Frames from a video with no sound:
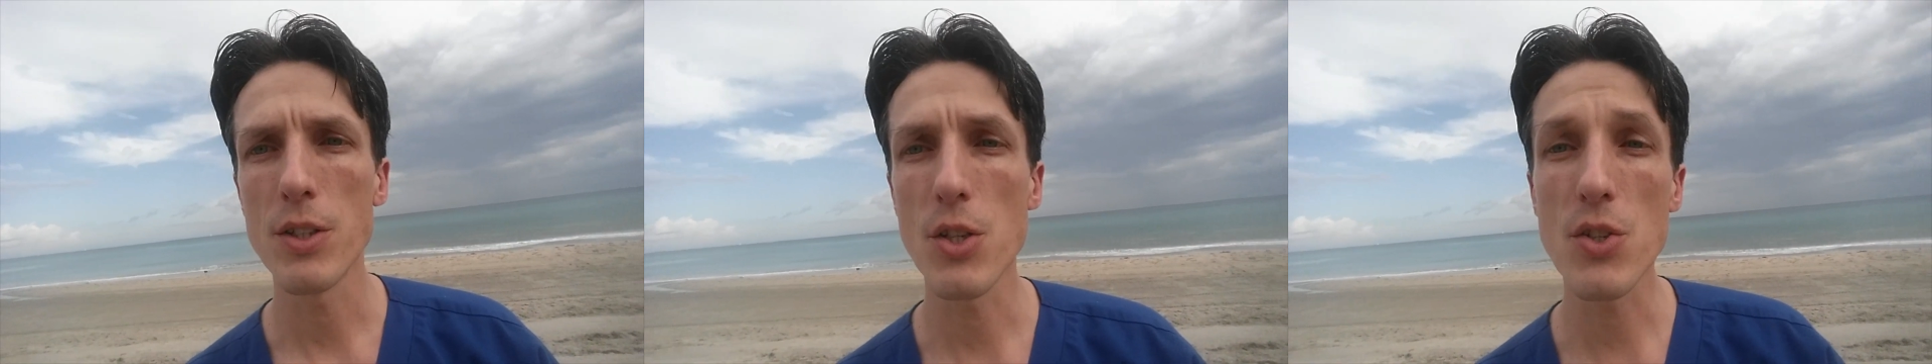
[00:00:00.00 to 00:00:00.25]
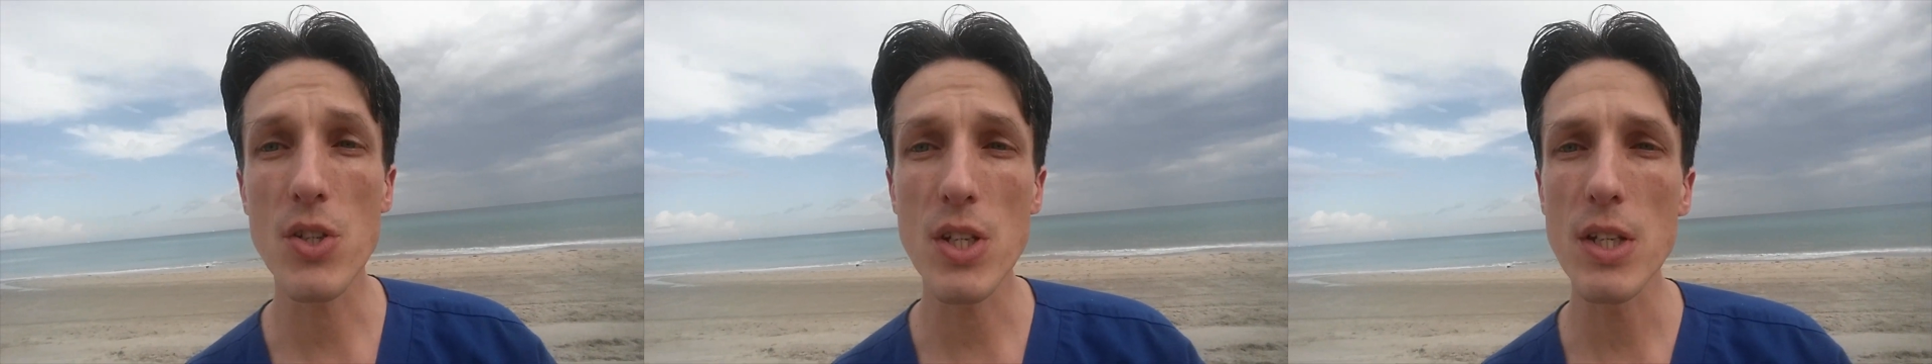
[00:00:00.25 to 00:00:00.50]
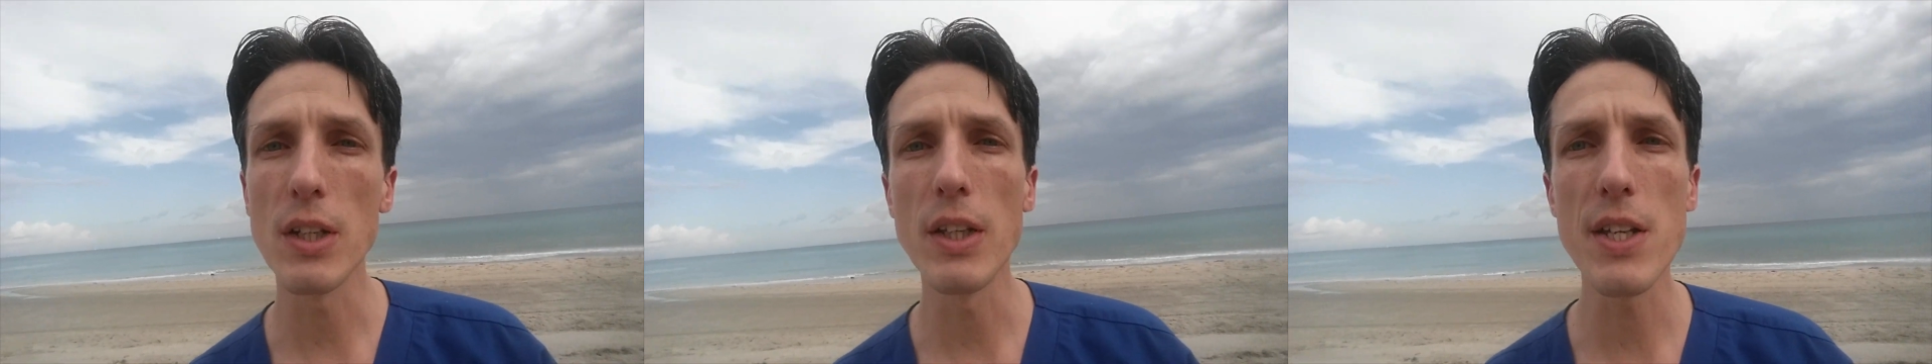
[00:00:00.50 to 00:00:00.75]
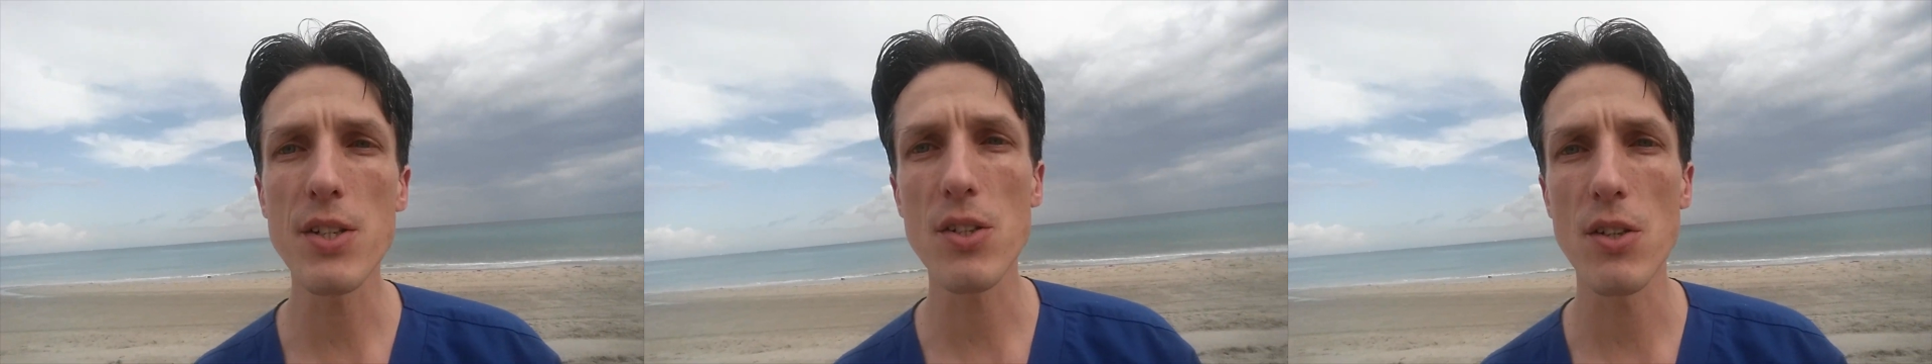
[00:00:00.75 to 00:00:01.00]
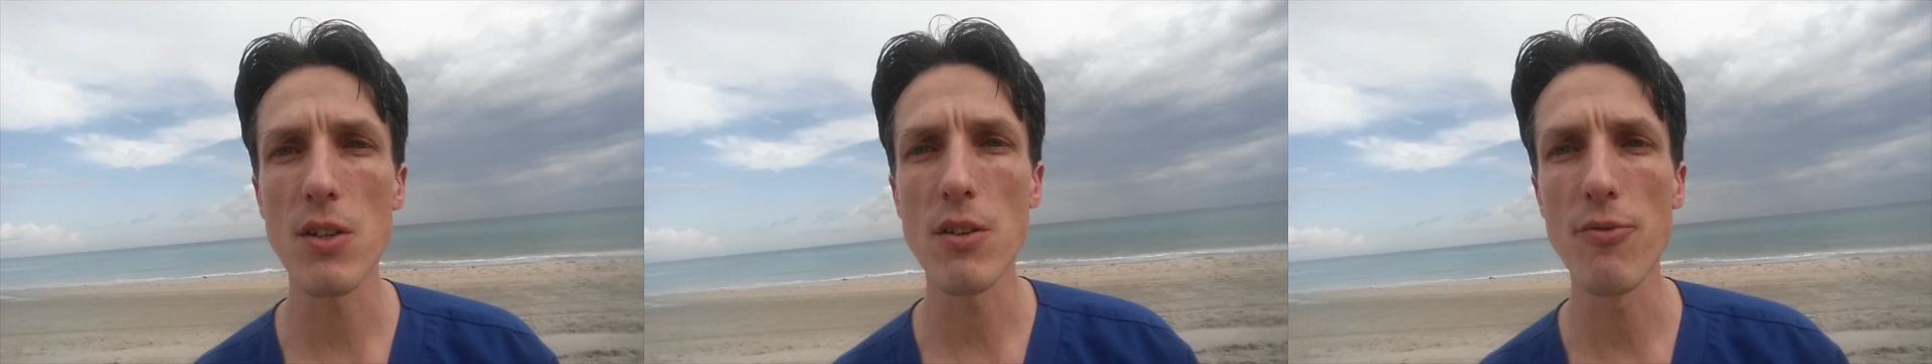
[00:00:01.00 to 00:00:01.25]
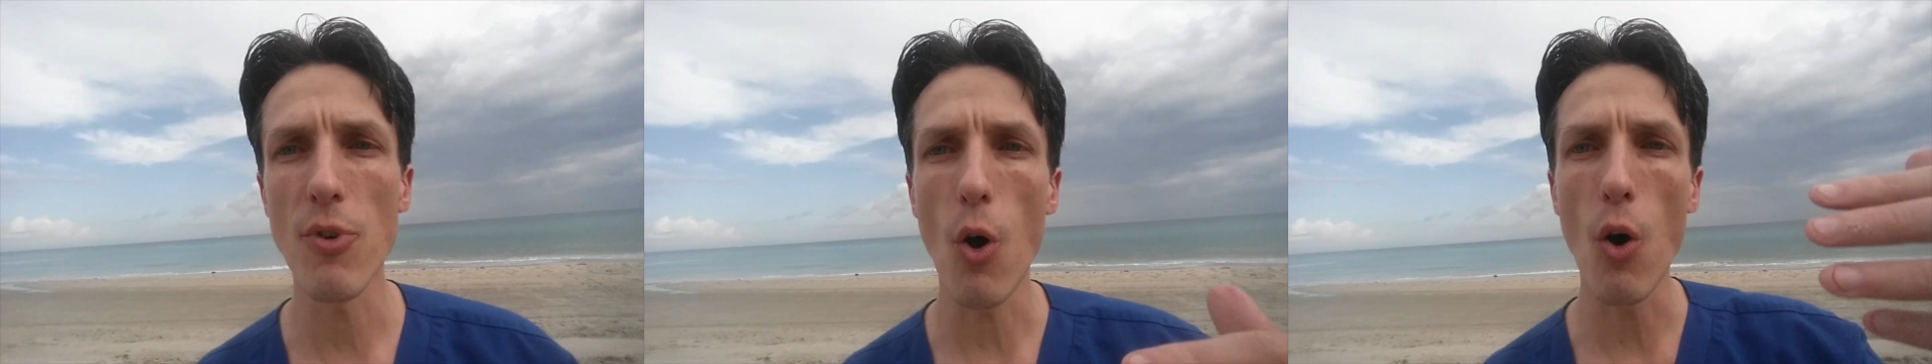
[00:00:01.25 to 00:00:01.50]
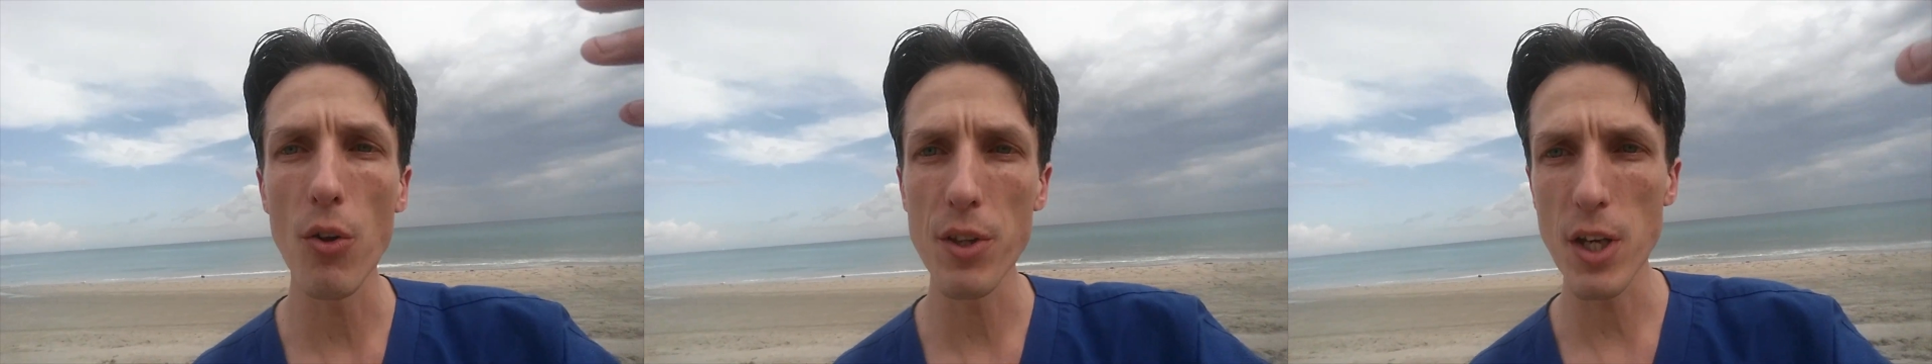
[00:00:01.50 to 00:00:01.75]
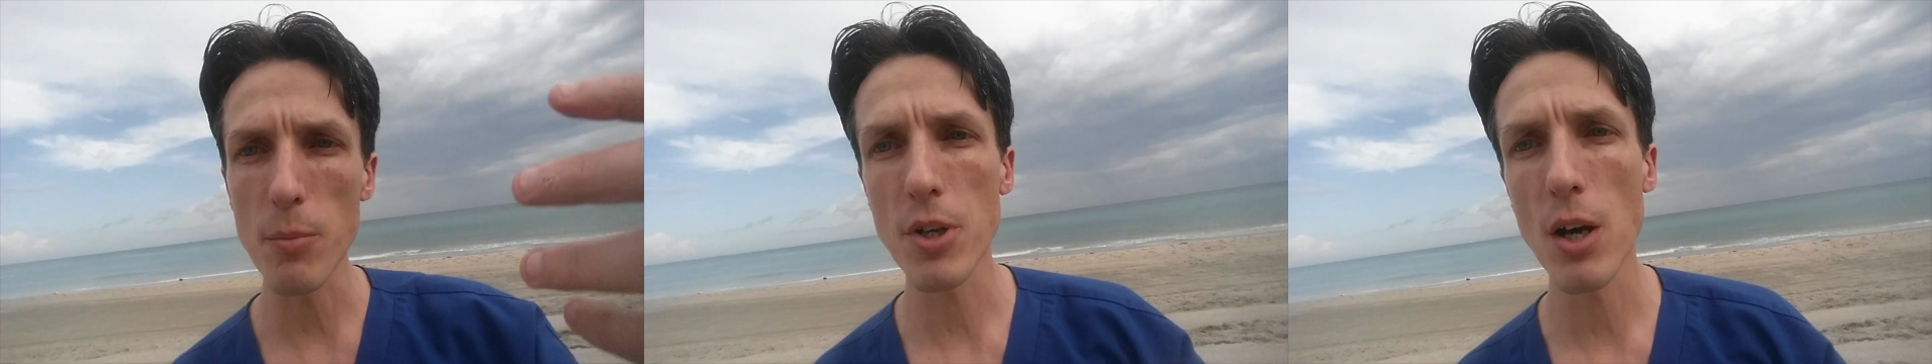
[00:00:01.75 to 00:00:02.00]
to see a list of all
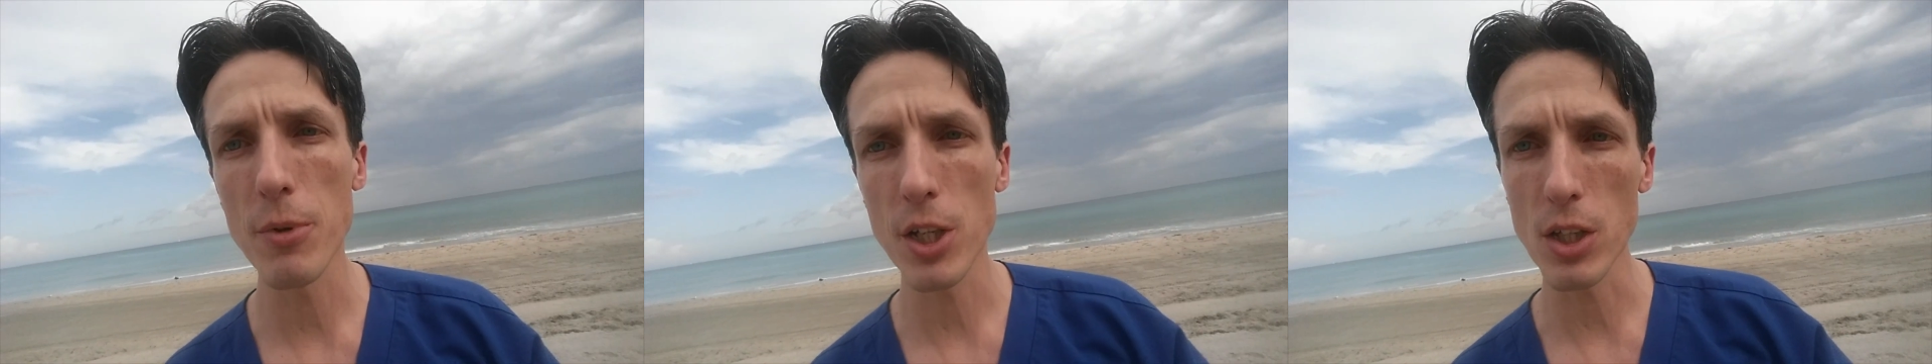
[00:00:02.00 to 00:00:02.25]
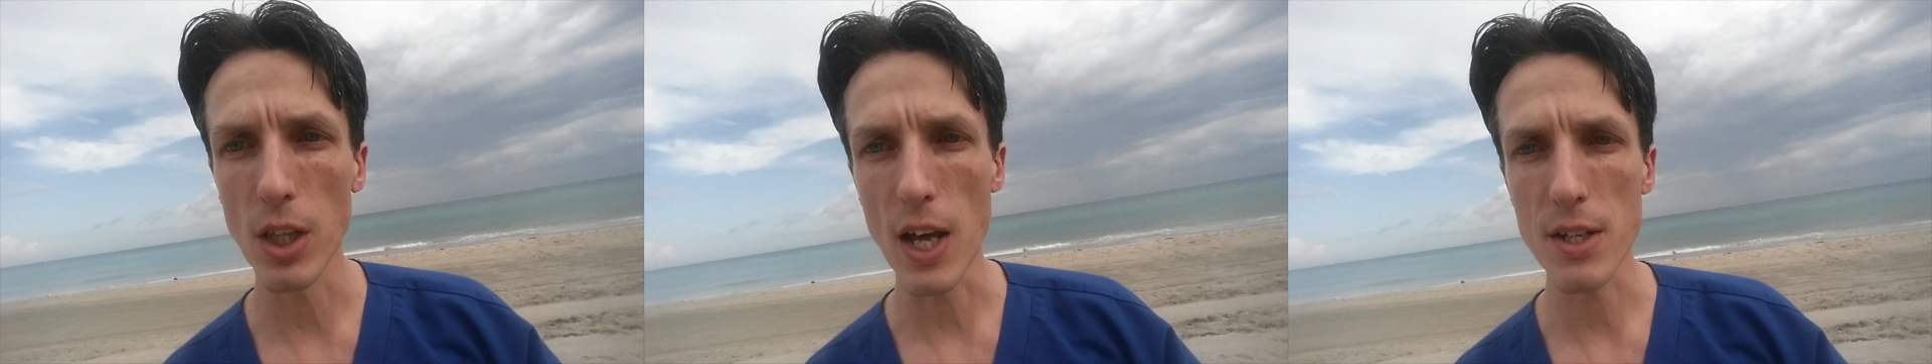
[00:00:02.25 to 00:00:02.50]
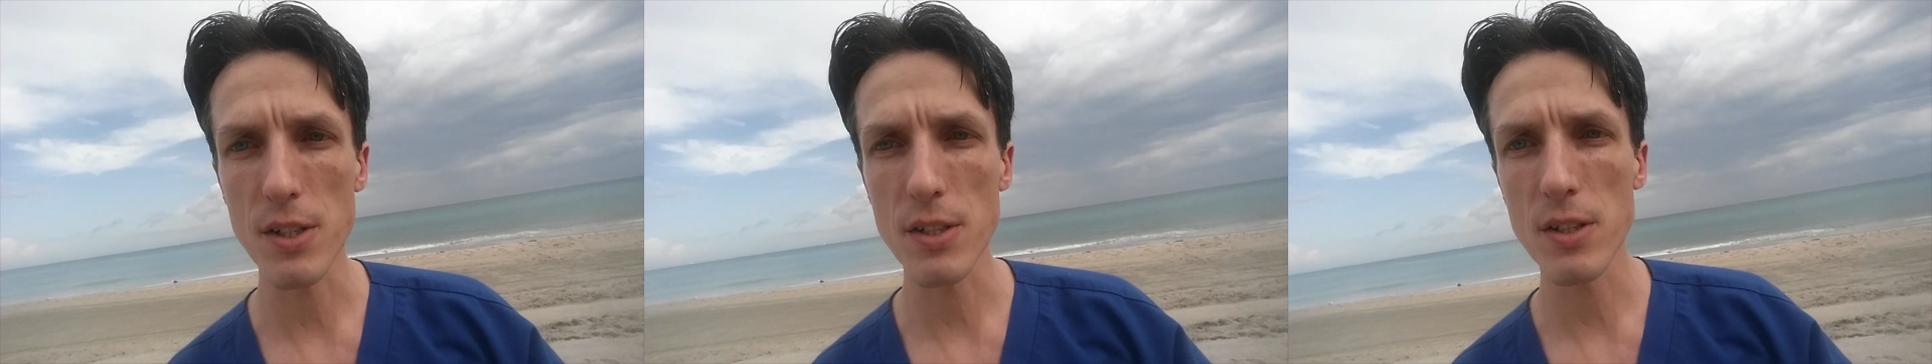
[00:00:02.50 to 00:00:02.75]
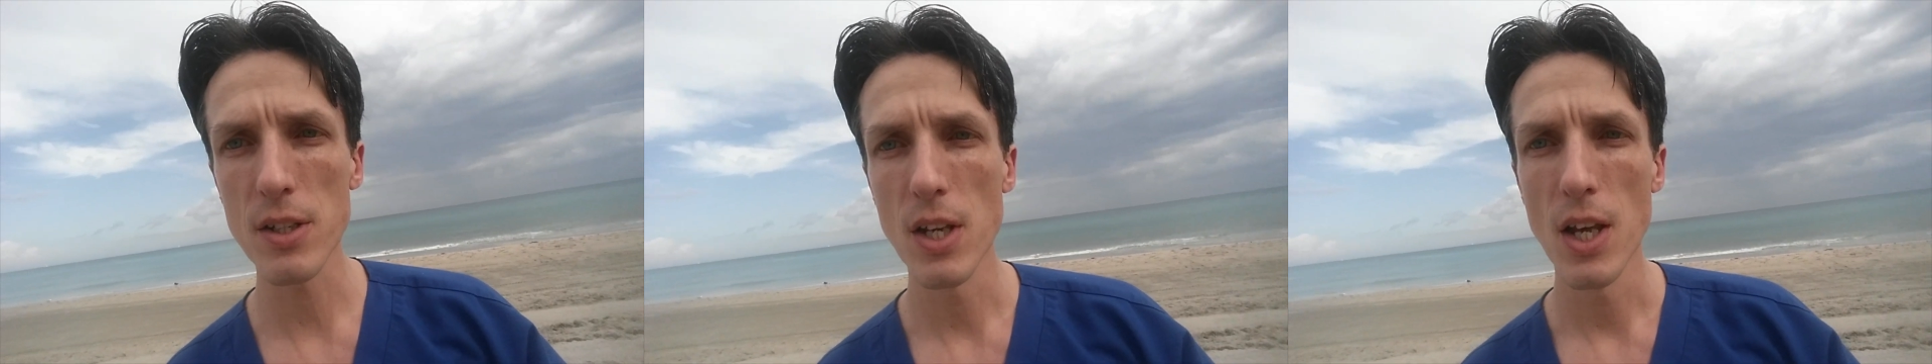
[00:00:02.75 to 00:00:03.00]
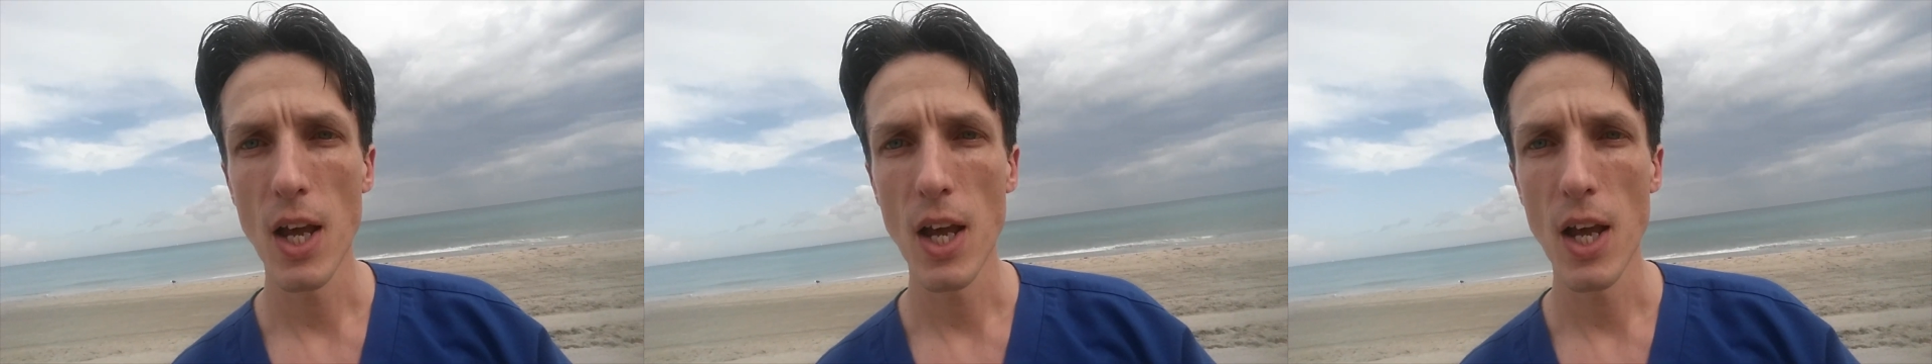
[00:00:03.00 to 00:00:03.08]
the upcoming classes,